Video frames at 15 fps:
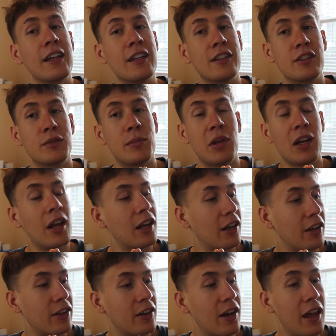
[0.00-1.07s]
It has been
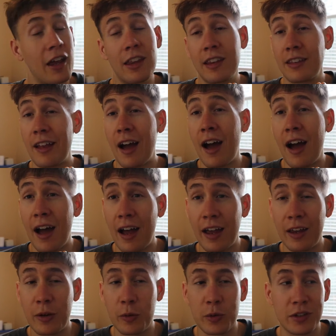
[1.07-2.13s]
another day. I think the
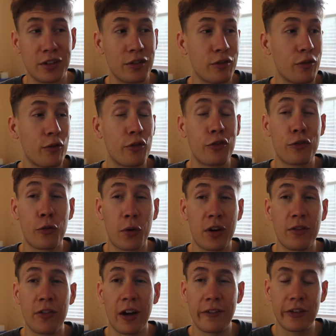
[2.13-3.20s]
high was
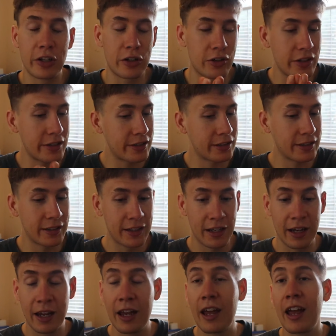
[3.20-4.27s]
45 degrees,
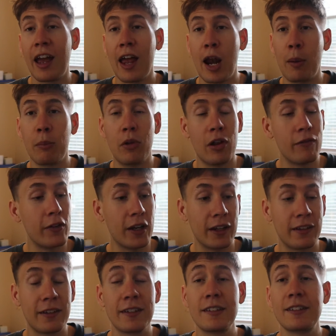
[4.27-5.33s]
and I'm loving
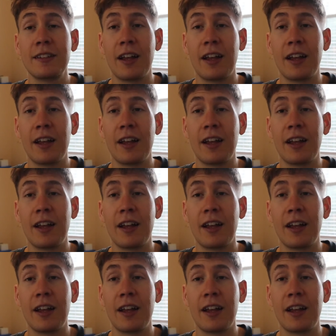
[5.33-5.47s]
it.